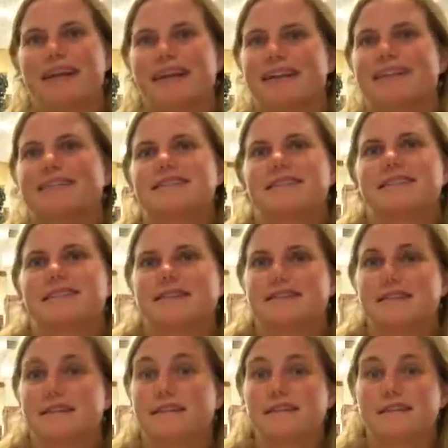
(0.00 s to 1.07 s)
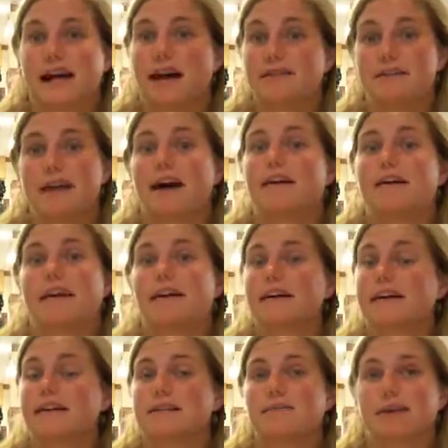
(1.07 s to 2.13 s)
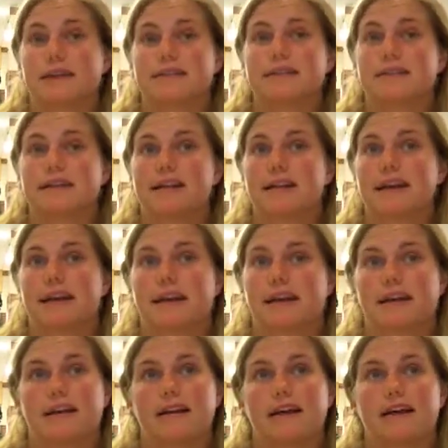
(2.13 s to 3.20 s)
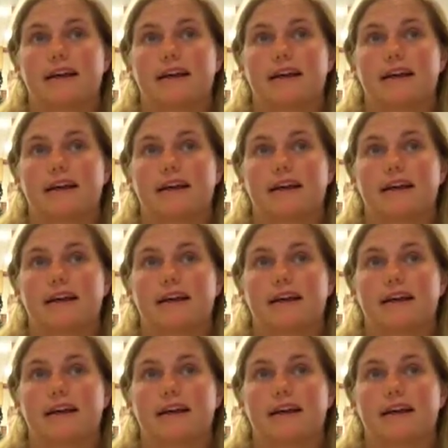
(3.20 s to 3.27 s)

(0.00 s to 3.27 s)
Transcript: into the downtown area, especially, and